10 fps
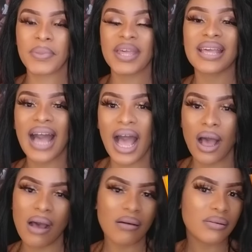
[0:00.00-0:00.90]

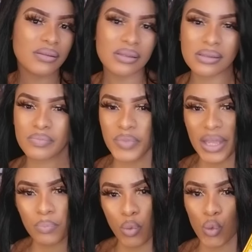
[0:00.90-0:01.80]

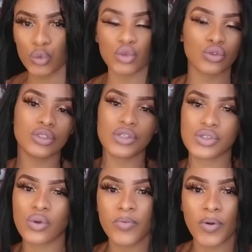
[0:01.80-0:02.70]
big boots,
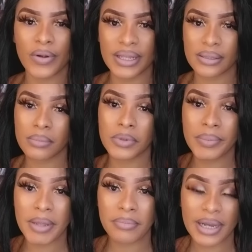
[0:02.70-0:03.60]
just go for it.
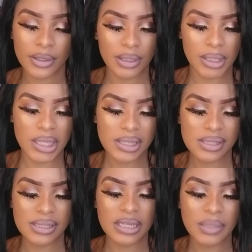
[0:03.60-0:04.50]
Remember, eat,
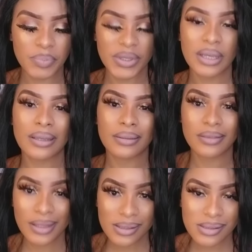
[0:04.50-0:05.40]
sleep,
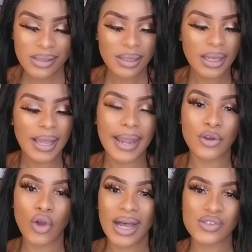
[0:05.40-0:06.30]
dizzy, and
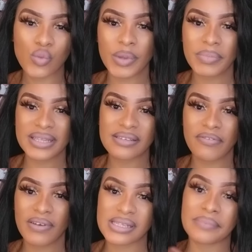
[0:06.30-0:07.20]
your heart will be beating
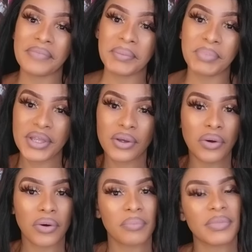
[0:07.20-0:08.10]
fast. Maybe
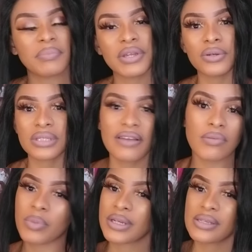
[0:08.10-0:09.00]
or maybe not.
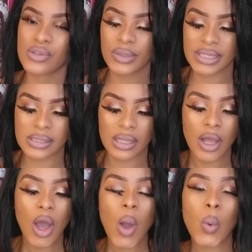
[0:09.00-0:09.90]
Everybody is not the same.
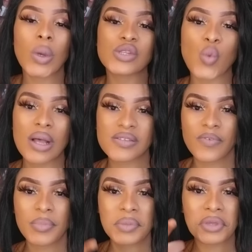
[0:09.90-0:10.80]
What works
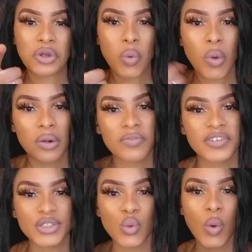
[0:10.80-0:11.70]
for me may not work
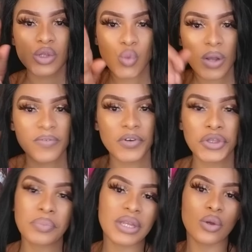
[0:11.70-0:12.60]
for you. What works for
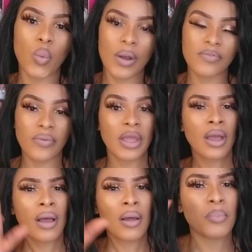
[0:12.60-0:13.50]
you may not work for me.
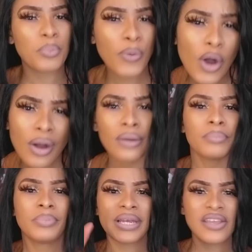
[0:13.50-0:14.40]

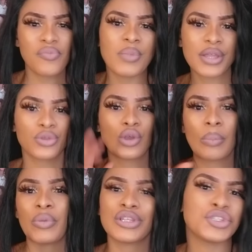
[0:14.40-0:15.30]
But believe me,
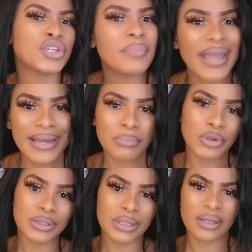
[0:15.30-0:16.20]
don't body shame
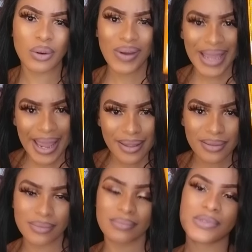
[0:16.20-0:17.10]
anybody. Okay?
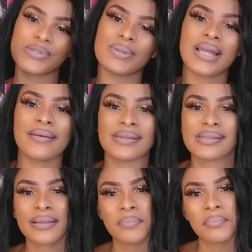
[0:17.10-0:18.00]
So that
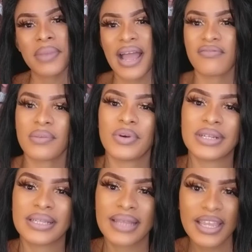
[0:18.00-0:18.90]
is it. Bye,
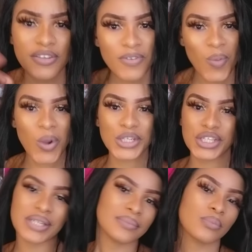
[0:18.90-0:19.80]
everybody. Thank you for
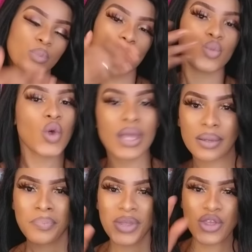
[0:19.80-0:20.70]
watching.
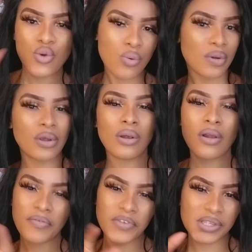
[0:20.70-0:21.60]
Be you.
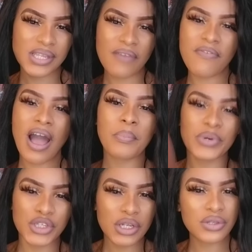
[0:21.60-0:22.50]
Love yourself.
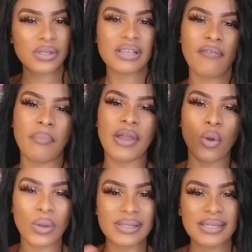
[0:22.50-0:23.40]
Appreciate yourself. Be
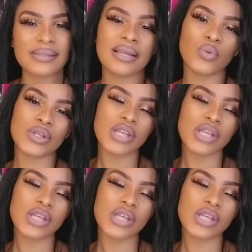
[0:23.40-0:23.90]
contented